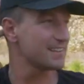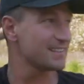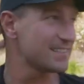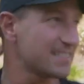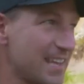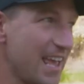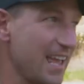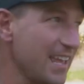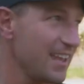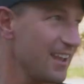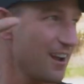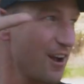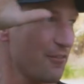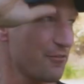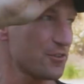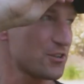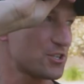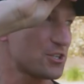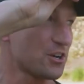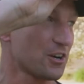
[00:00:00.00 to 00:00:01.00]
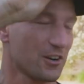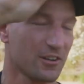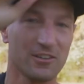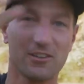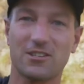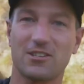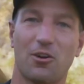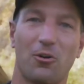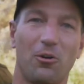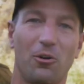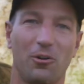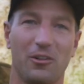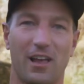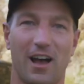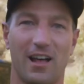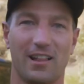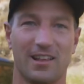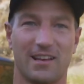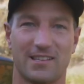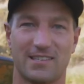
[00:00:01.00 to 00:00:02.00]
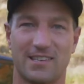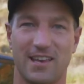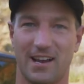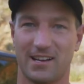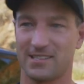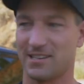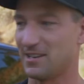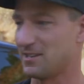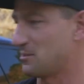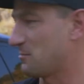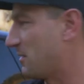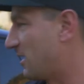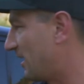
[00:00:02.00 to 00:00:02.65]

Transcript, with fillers: taking off a shirt looks a whole lot less sexy as a man.